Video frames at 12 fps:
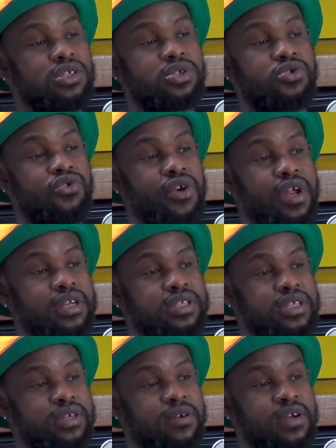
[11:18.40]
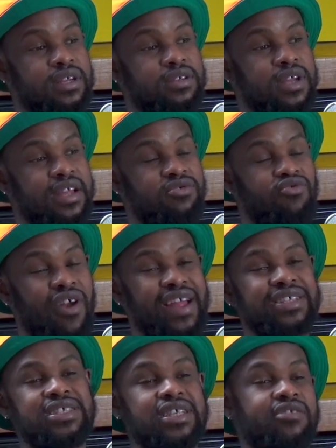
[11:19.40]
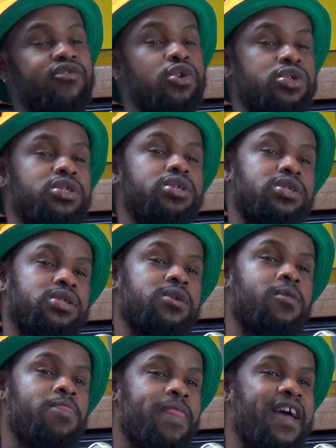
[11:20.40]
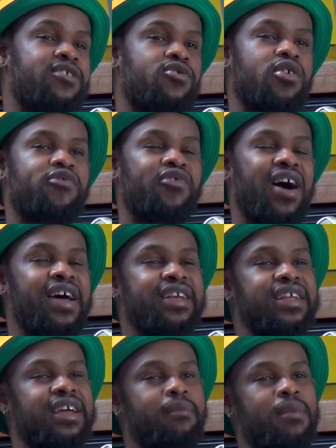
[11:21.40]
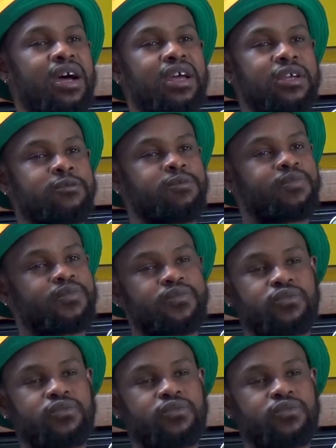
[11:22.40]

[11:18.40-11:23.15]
just creating and writing verses and refining my